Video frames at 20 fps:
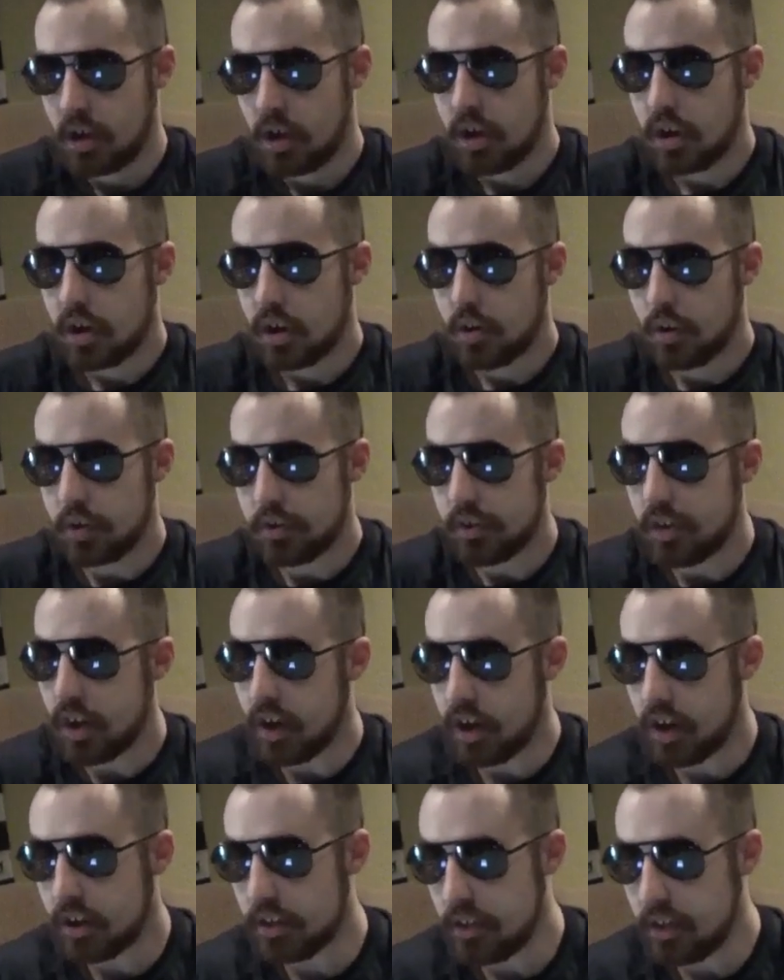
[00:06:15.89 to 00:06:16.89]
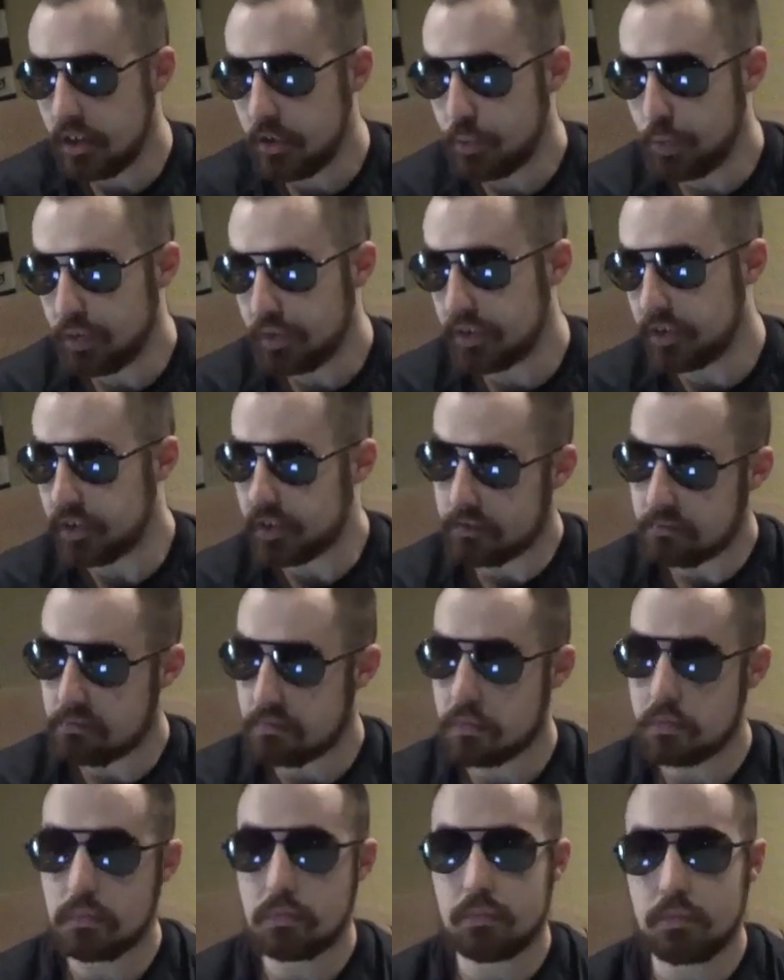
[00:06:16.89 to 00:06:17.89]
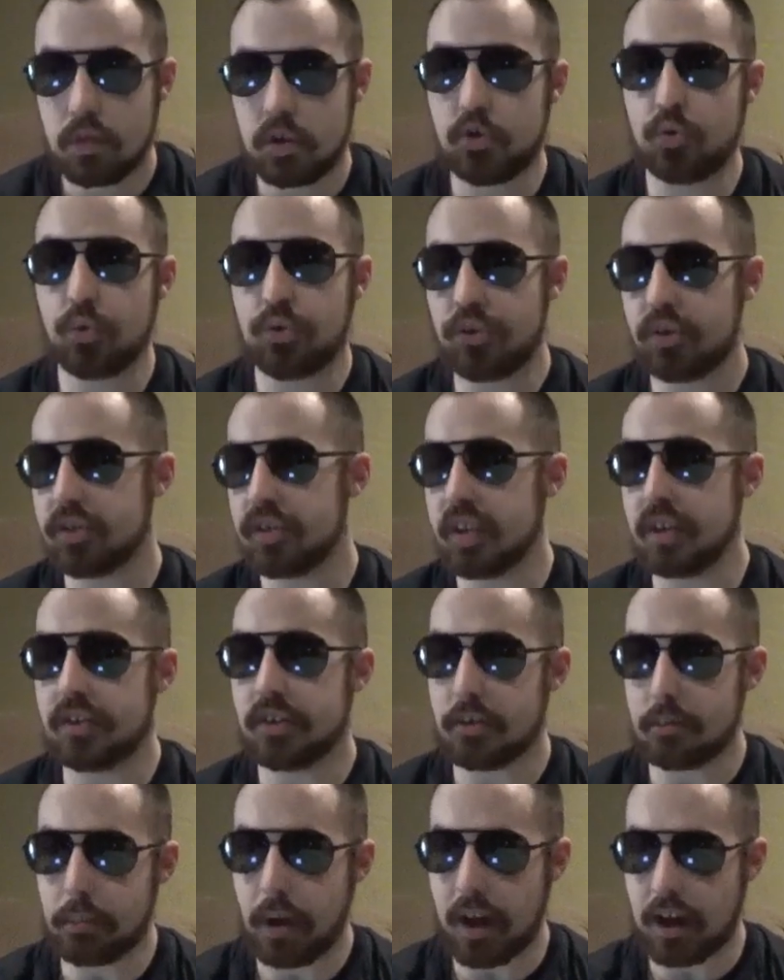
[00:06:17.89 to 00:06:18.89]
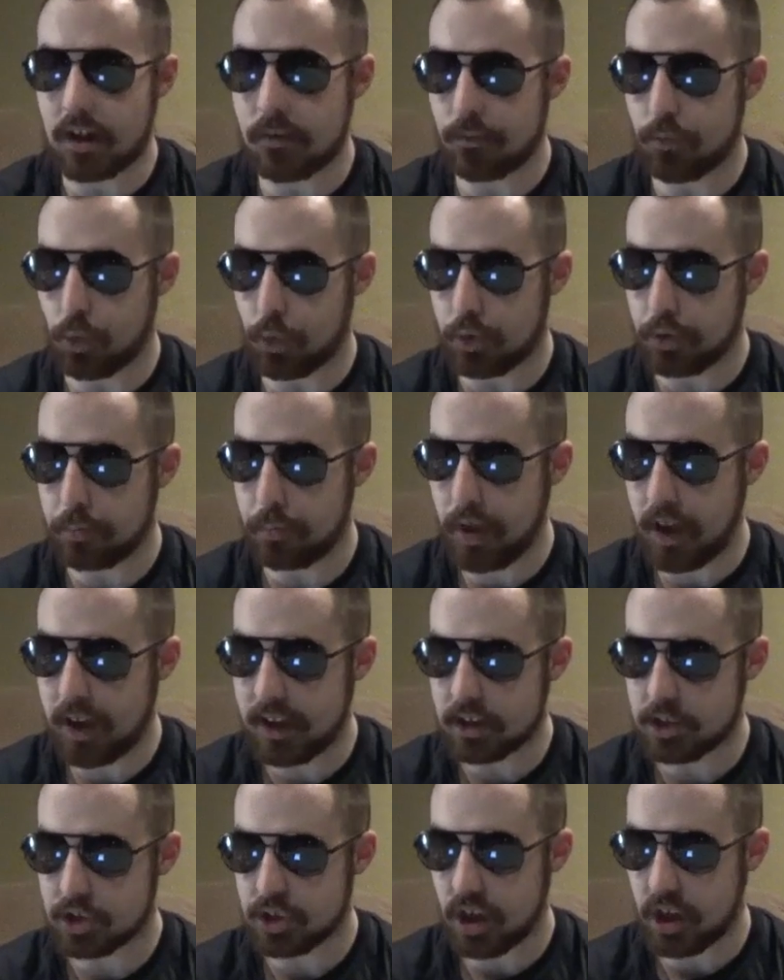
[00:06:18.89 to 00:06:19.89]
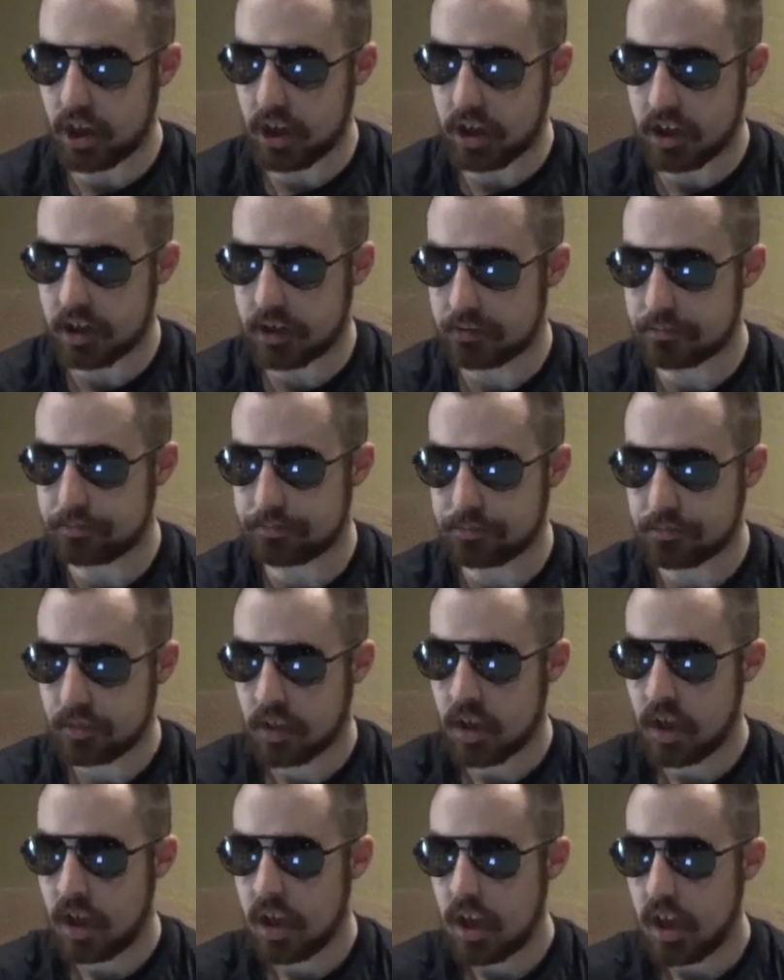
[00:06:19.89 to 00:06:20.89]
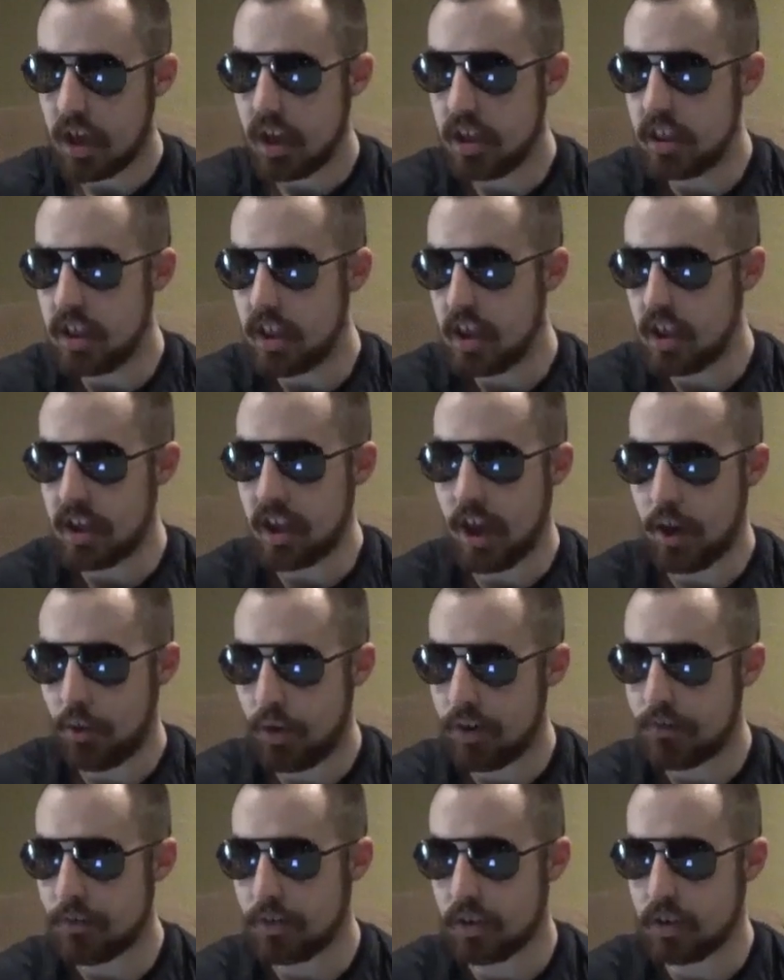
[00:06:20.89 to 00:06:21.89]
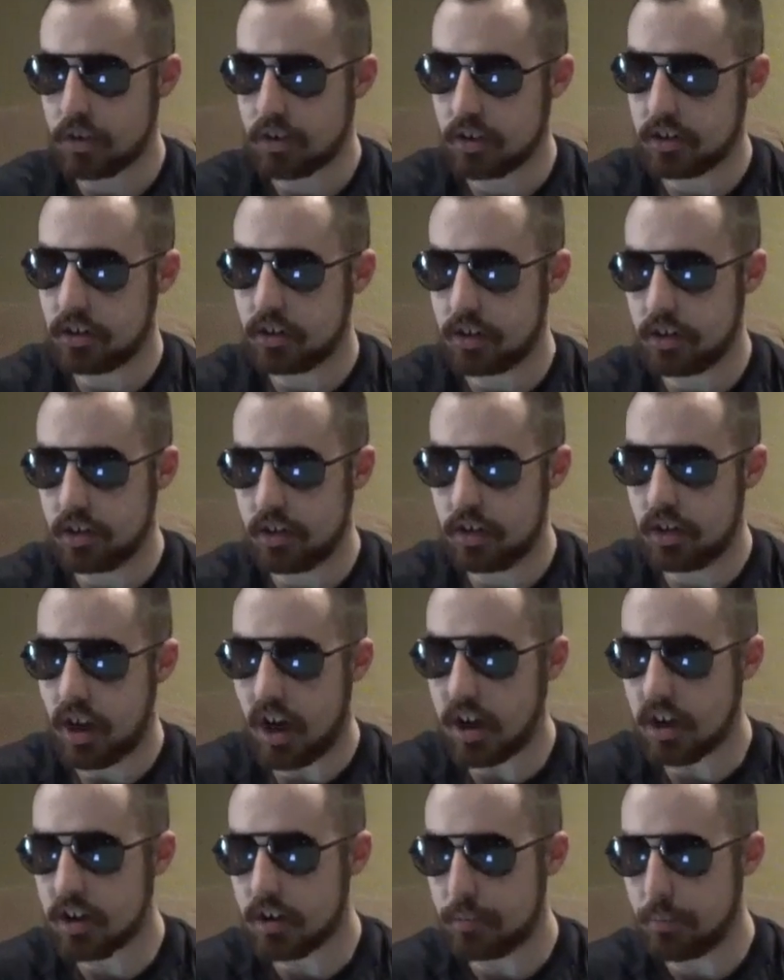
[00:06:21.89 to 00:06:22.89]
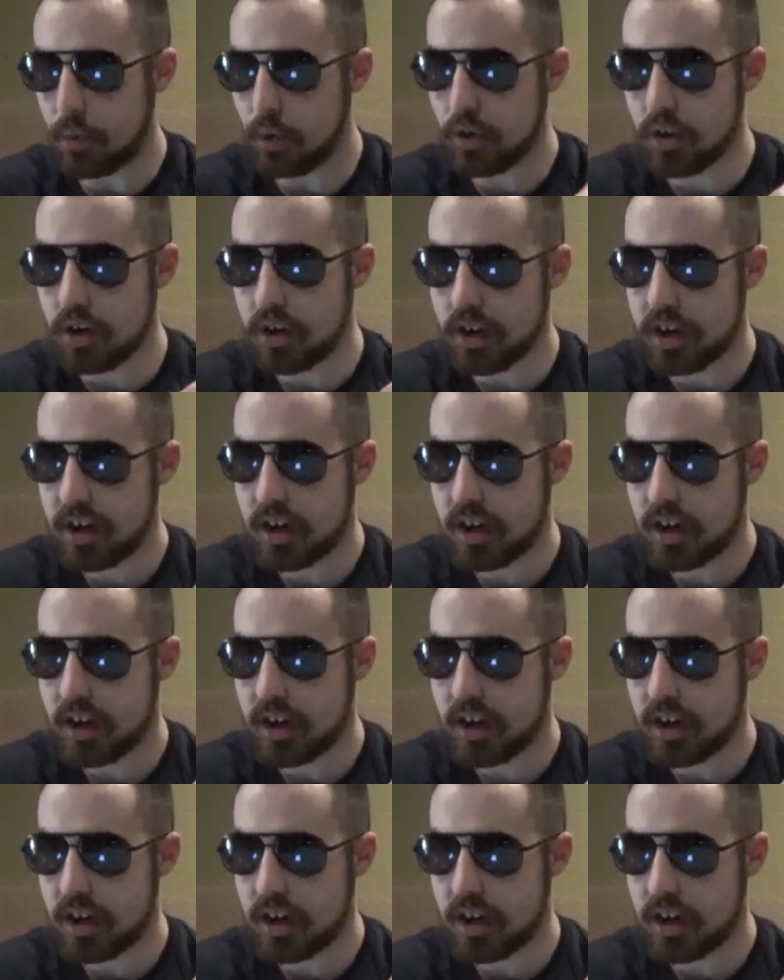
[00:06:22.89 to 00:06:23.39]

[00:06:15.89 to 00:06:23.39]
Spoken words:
Of course, this was a decent back and forth match. In the end, however, Nakamura